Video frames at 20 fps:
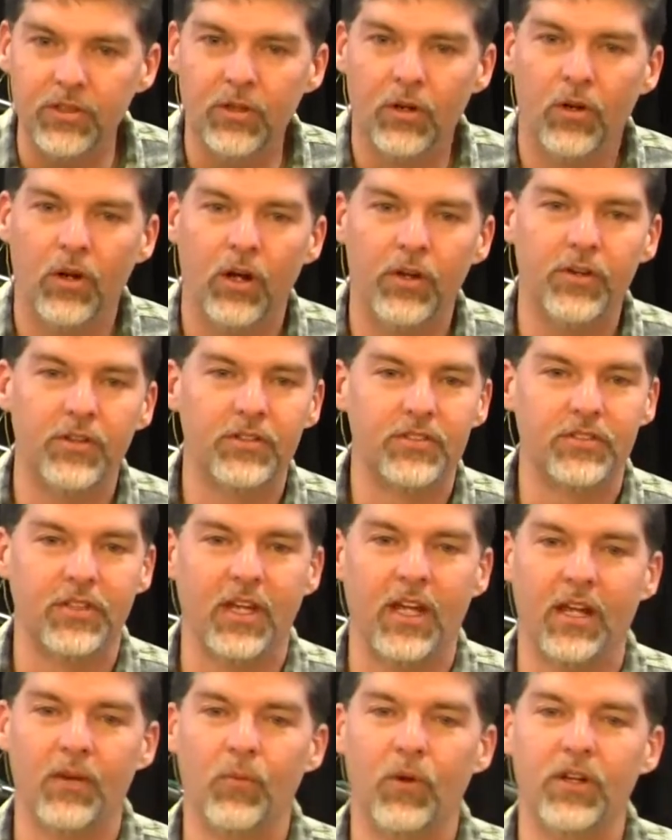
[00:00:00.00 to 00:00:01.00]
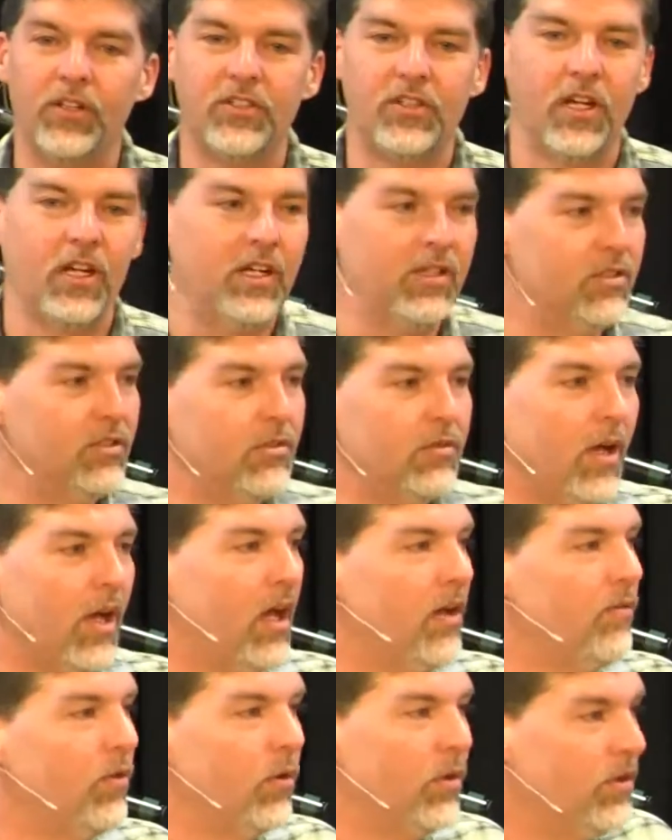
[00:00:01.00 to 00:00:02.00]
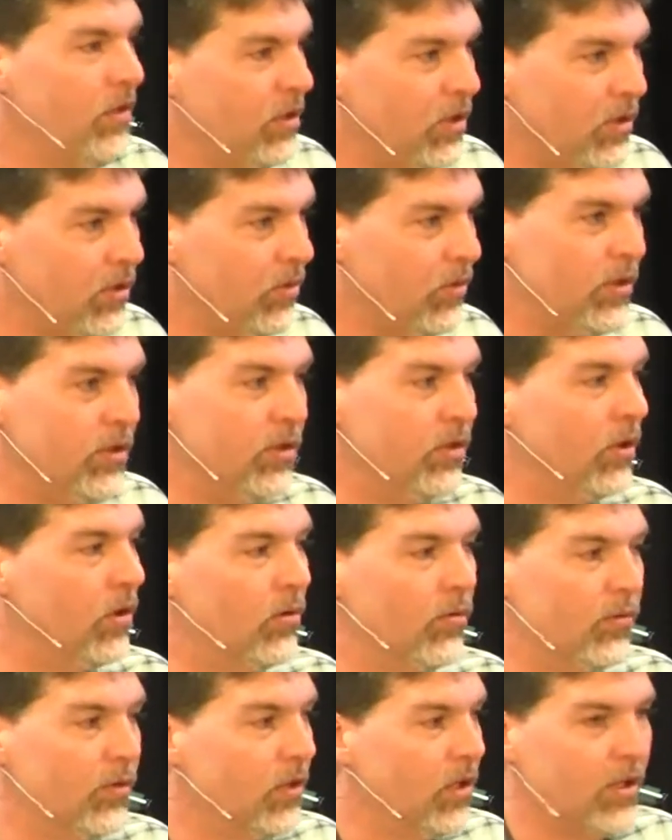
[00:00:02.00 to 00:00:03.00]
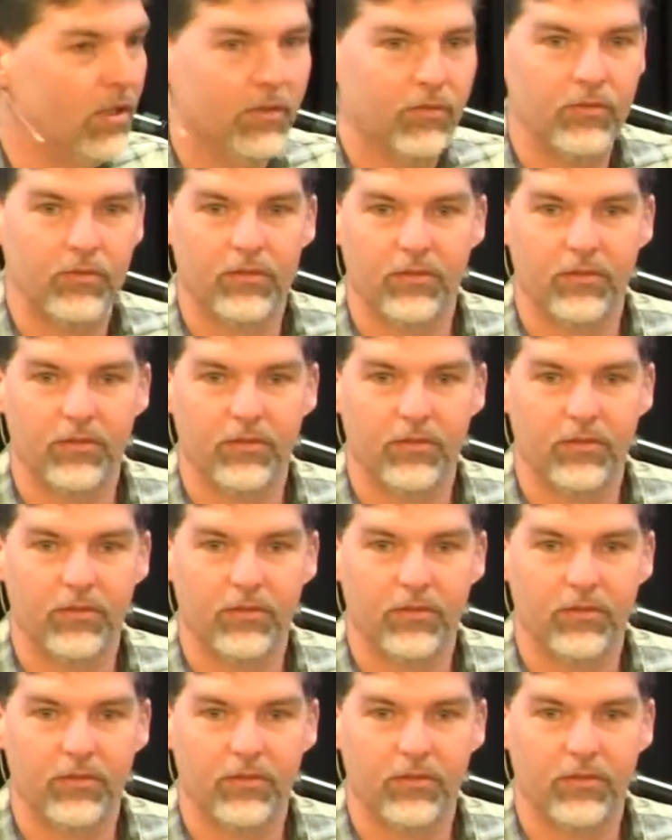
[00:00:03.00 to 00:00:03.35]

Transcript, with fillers: You don't understand what change you have on you when you don't forgive.